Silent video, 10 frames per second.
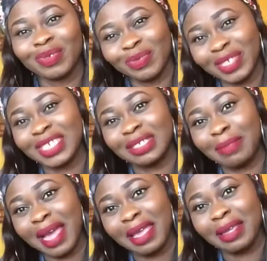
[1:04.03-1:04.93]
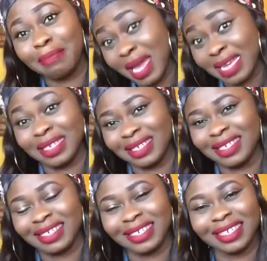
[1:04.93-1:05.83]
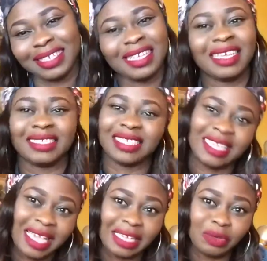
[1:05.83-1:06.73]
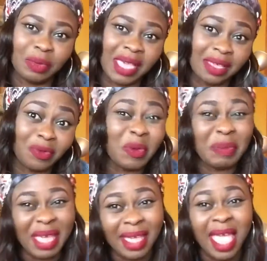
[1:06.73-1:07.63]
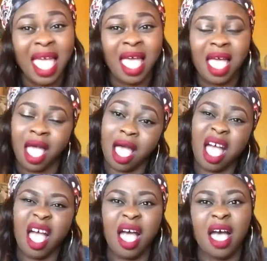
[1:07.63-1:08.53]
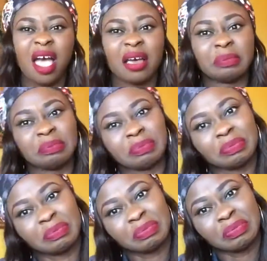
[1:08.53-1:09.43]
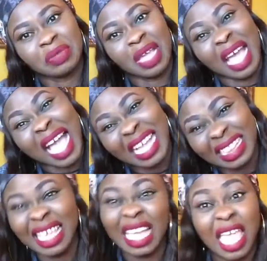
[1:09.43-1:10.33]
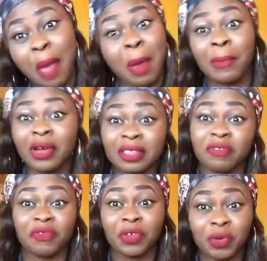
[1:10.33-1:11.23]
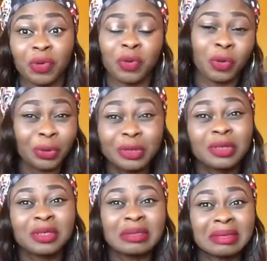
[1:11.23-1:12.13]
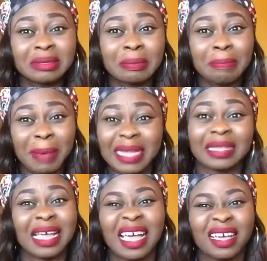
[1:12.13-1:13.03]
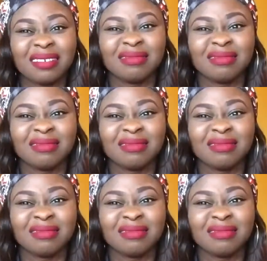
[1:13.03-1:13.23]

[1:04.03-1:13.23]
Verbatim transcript: which is my man, isn't here to make it with me. I think I am among the few whose partner